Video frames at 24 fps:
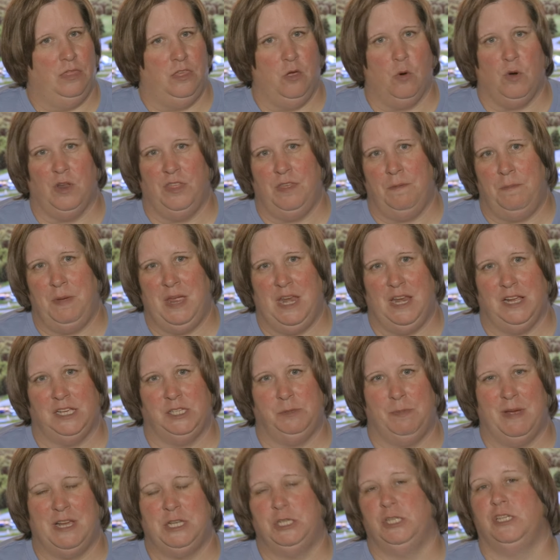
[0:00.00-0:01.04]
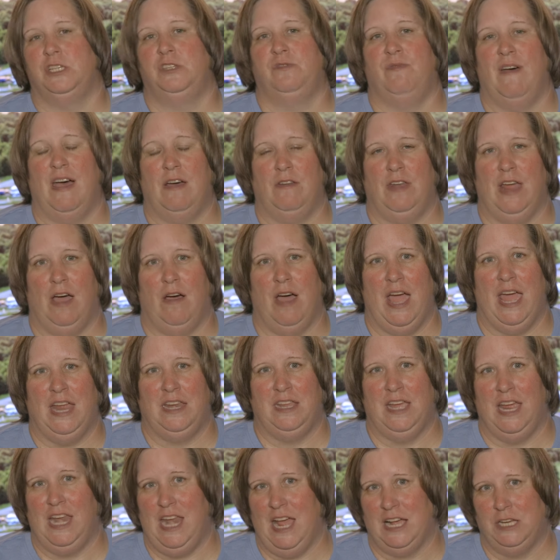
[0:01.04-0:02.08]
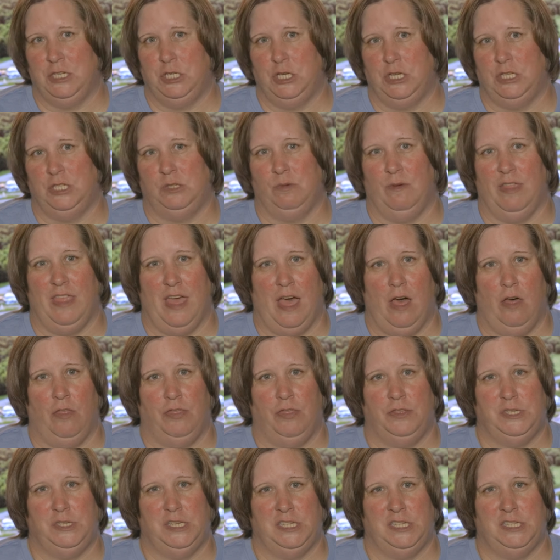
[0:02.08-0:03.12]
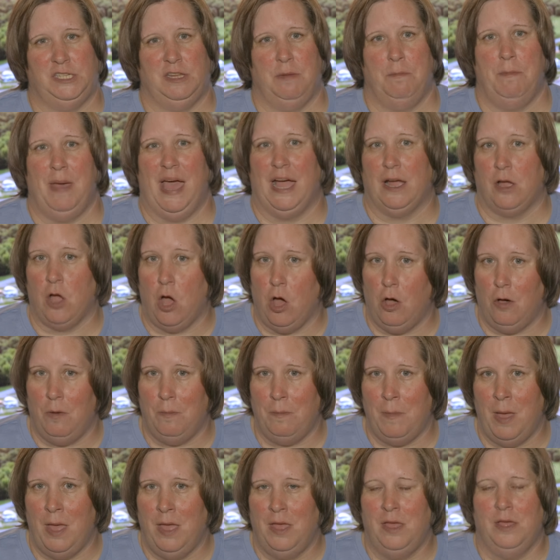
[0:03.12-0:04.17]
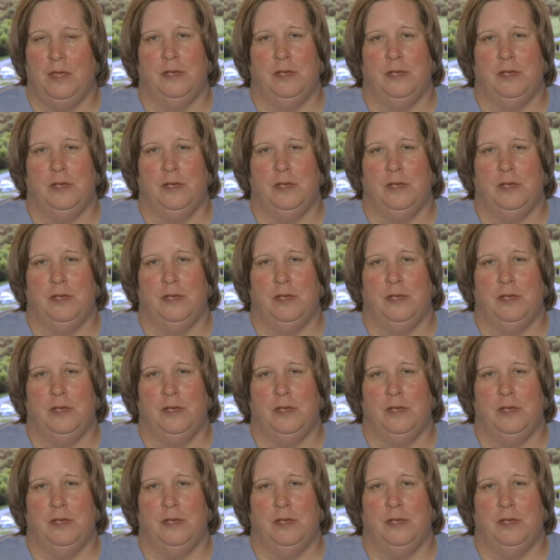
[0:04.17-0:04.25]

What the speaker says: The orthopedic specialist found out I had connections with a health system back home,